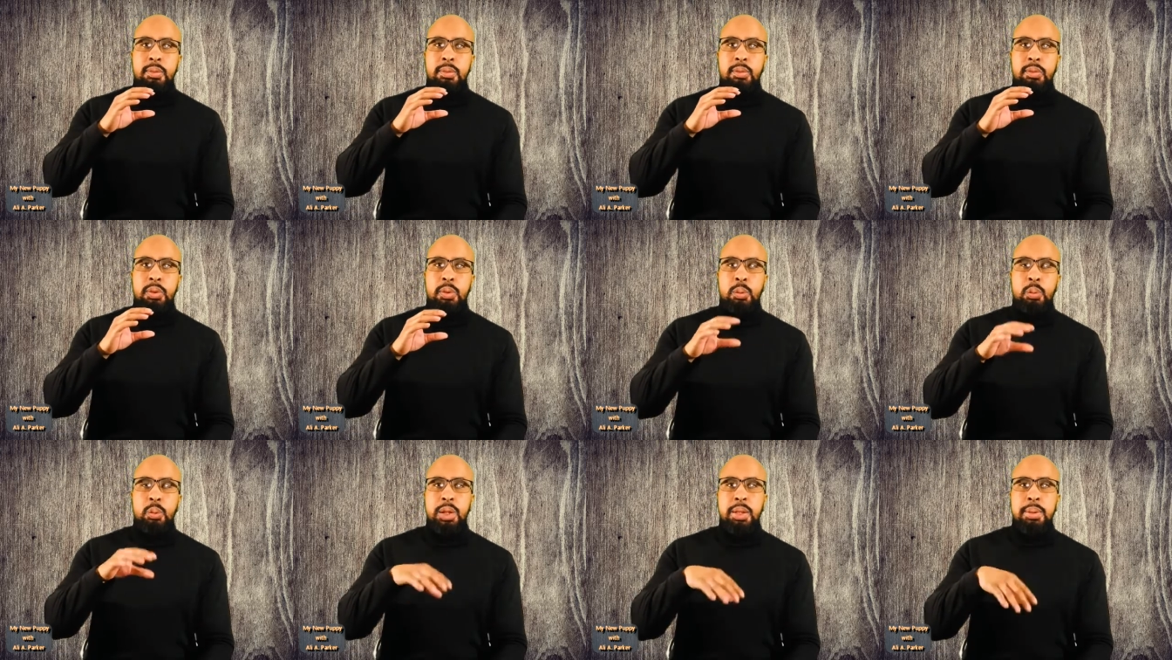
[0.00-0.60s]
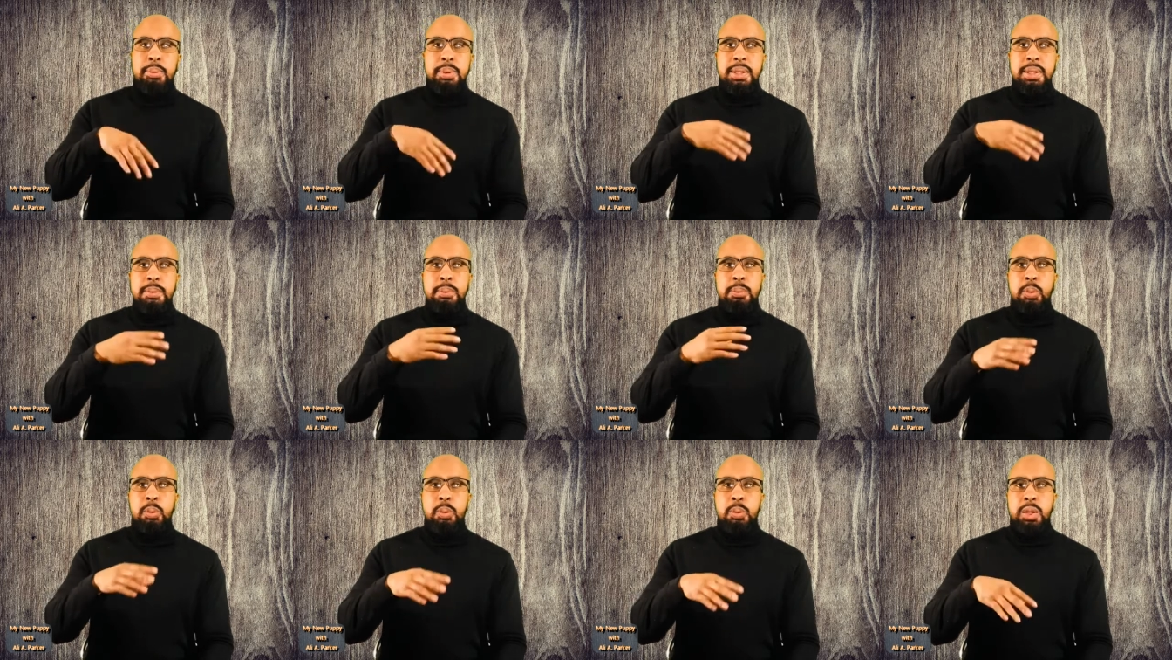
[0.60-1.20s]
from what
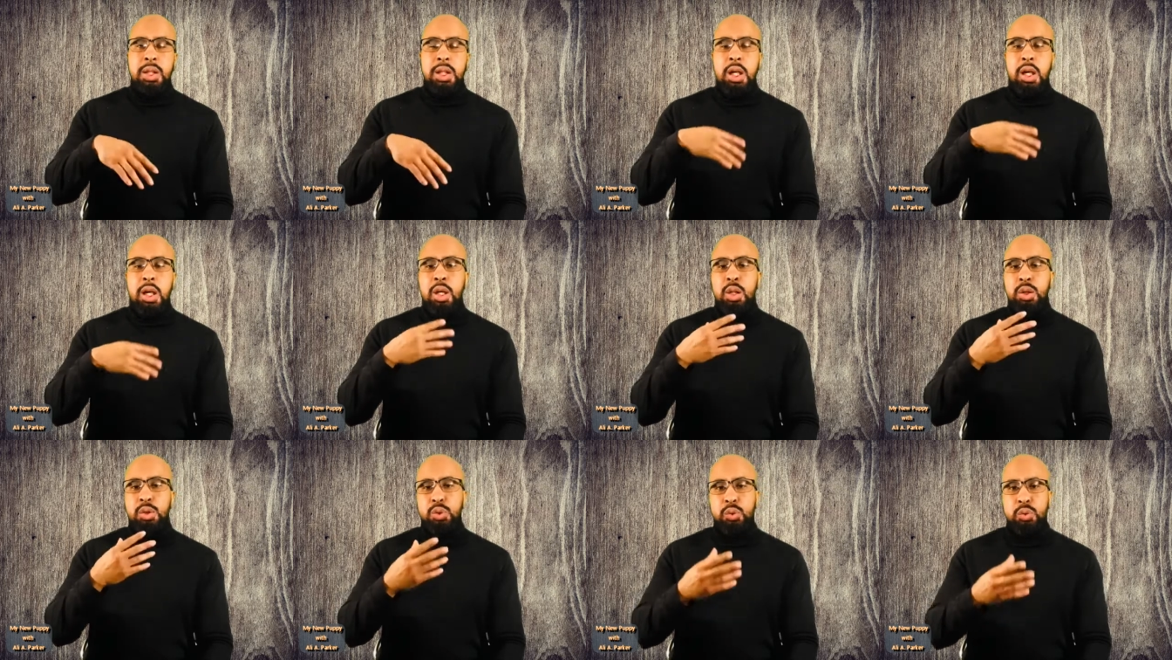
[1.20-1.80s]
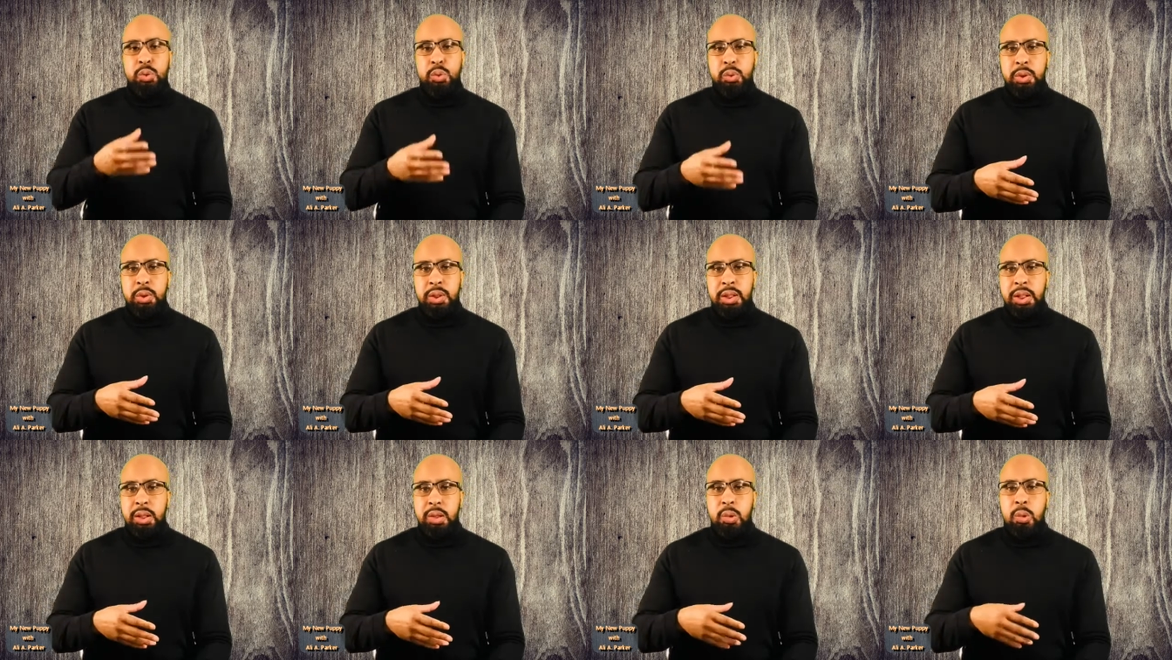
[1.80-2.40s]
people will call
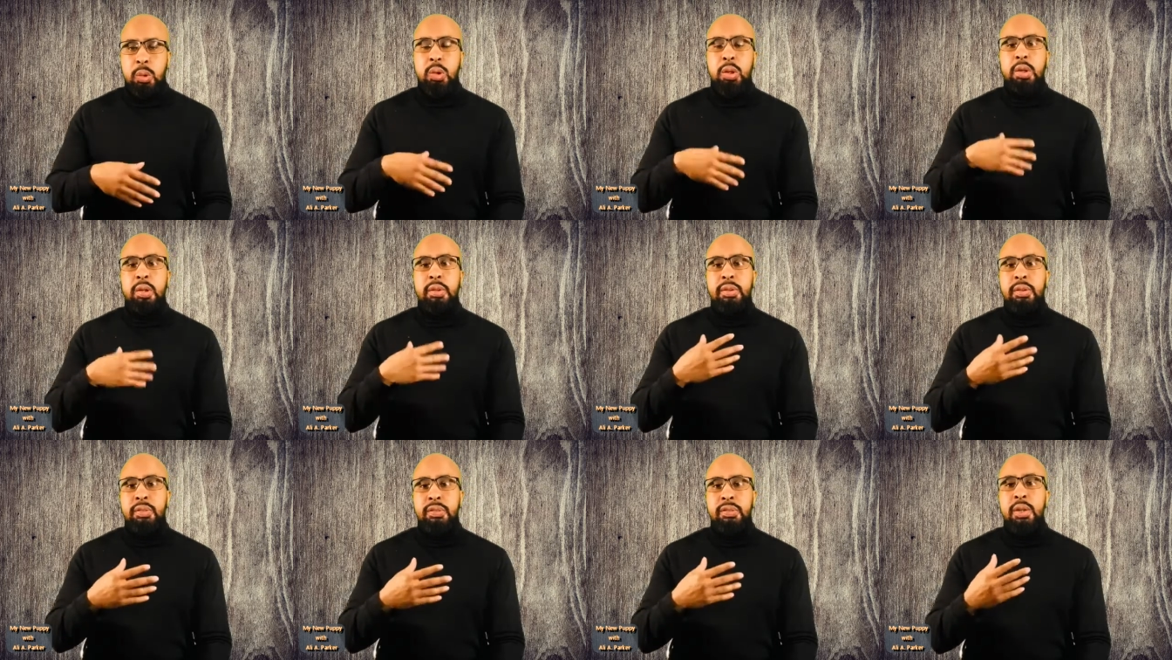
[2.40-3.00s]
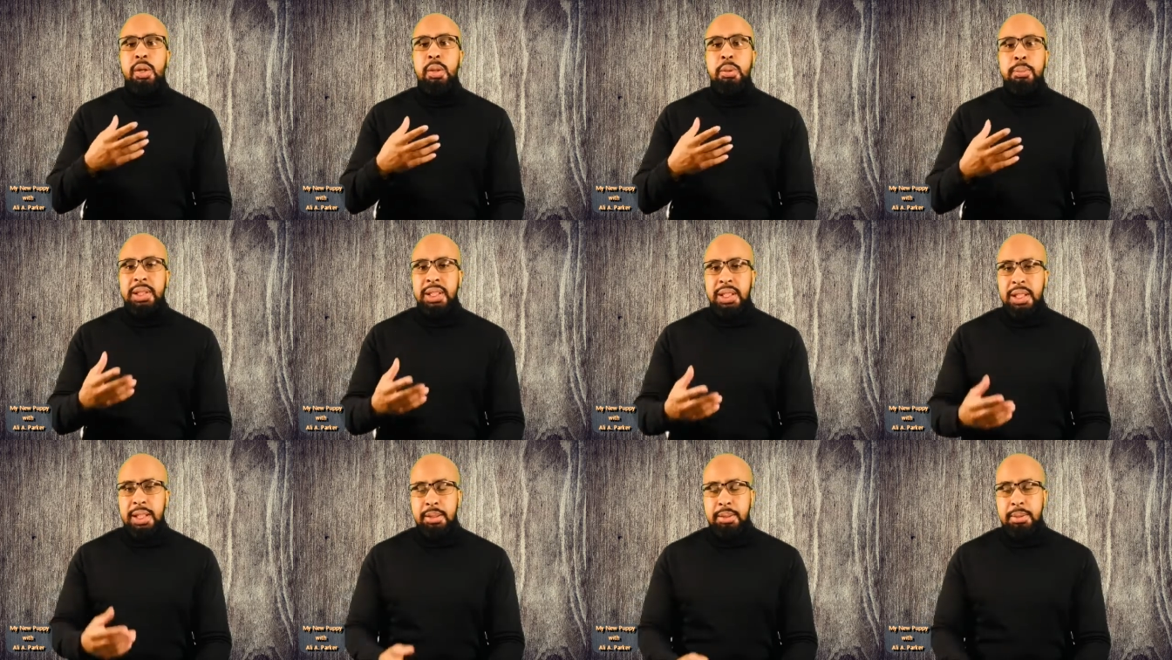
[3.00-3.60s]
drooling or the foaming
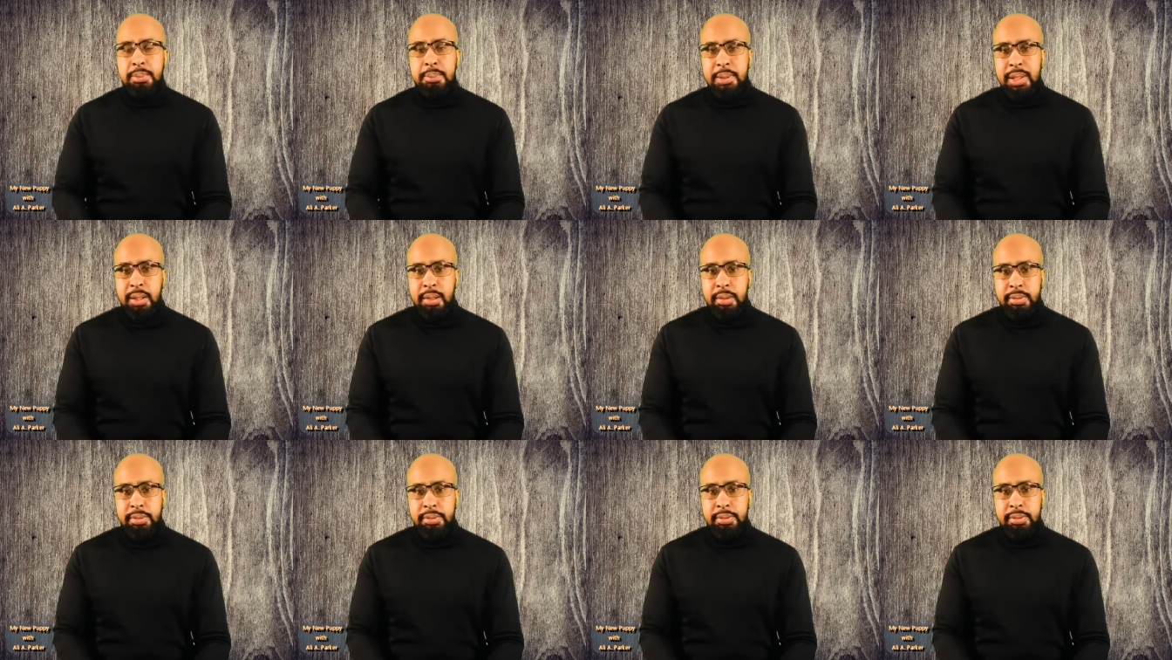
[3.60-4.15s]
at the mouth.